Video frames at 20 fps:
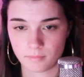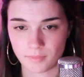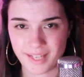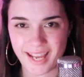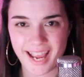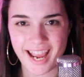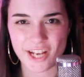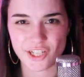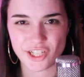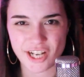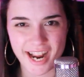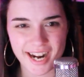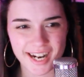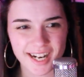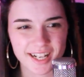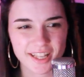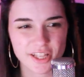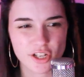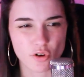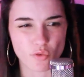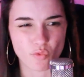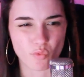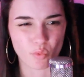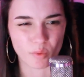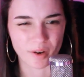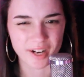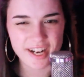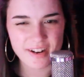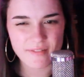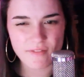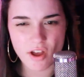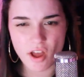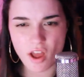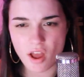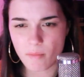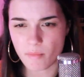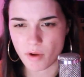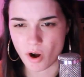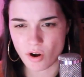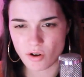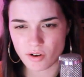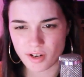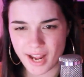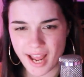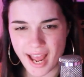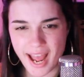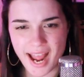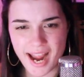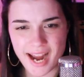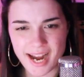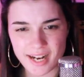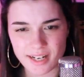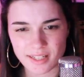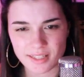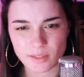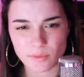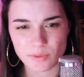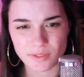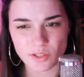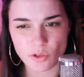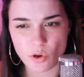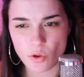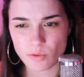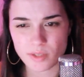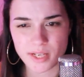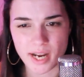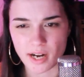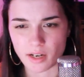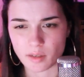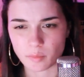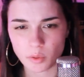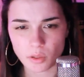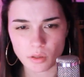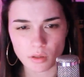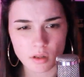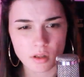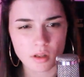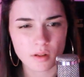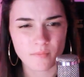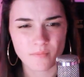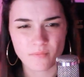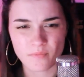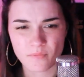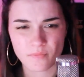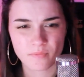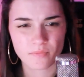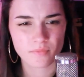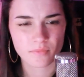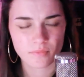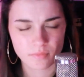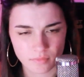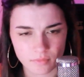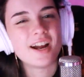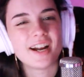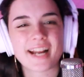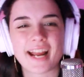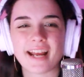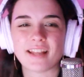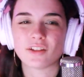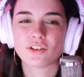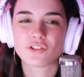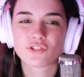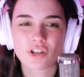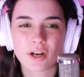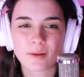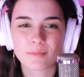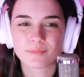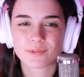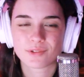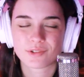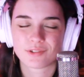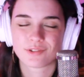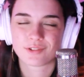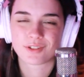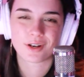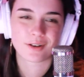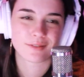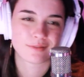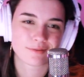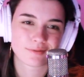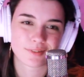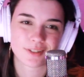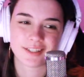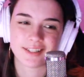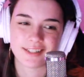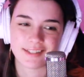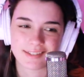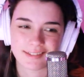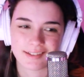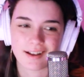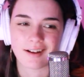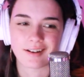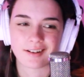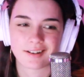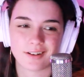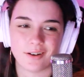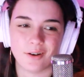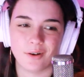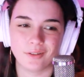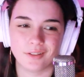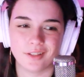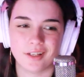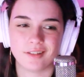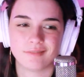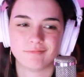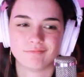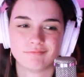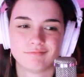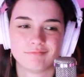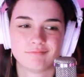Yeah, she added a little reverb. Okay, it wasn't all terrible. Okay, those drums don't really suck a whole lot.